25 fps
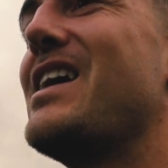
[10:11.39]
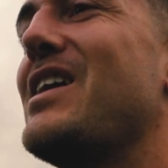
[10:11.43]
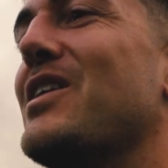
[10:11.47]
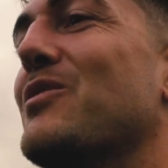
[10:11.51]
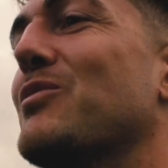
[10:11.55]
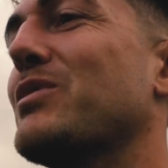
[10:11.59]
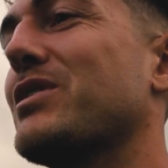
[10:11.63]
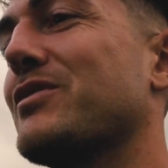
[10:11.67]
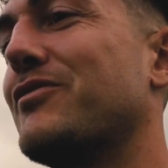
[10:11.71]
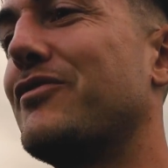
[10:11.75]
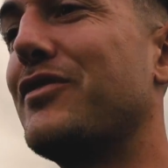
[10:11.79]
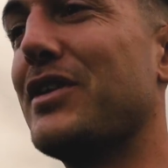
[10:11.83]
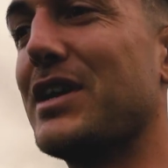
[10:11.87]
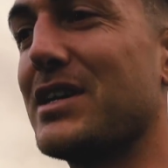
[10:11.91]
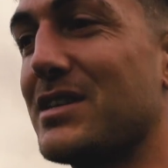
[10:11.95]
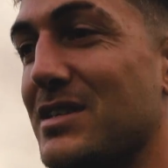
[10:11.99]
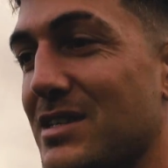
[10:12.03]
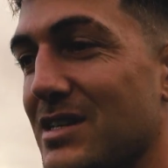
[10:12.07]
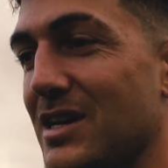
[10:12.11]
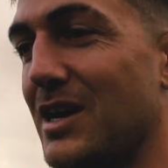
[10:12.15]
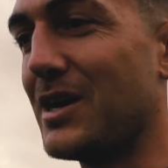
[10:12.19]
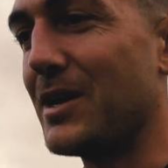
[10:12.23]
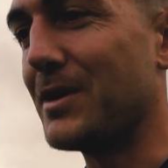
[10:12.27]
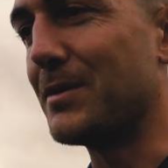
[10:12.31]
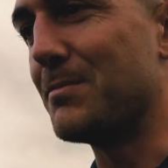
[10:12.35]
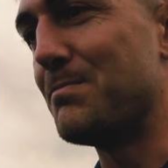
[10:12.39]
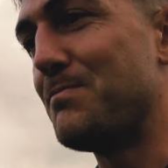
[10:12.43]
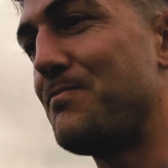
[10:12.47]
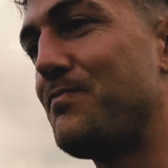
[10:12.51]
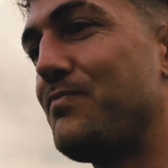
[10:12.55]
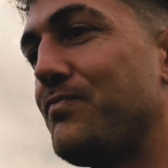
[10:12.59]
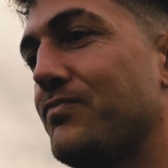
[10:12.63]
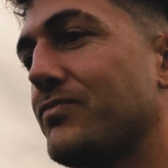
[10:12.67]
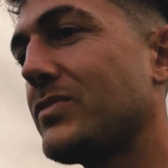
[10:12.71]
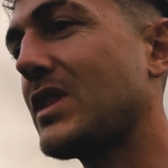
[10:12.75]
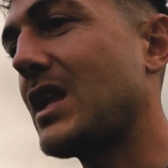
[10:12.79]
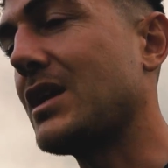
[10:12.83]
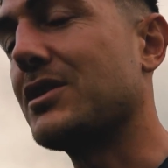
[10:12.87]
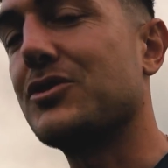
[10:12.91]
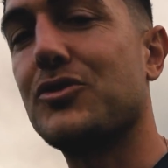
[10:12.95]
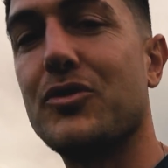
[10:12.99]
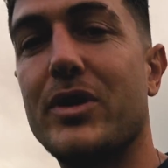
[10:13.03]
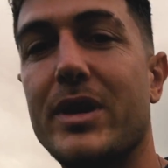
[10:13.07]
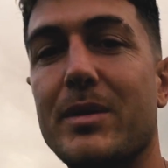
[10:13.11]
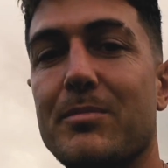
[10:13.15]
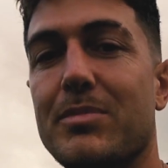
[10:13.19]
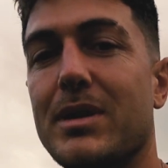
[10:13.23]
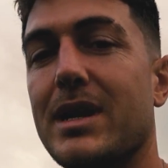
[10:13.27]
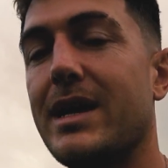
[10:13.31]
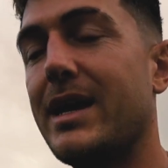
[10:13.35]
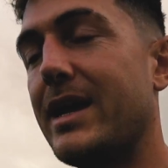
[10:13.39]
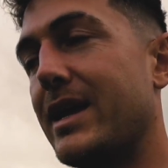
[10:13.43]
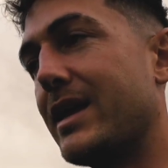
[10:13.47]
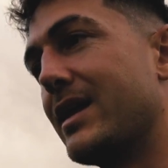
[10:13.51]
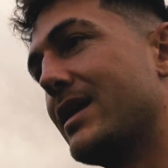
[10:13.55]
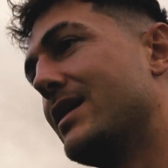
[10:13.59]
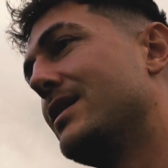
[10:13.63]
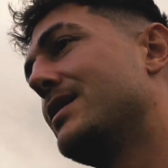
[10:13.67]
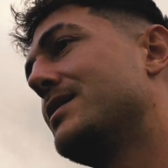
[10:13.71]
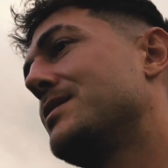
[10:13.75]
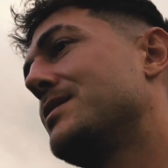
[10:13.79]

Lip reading: when I first started trying to play.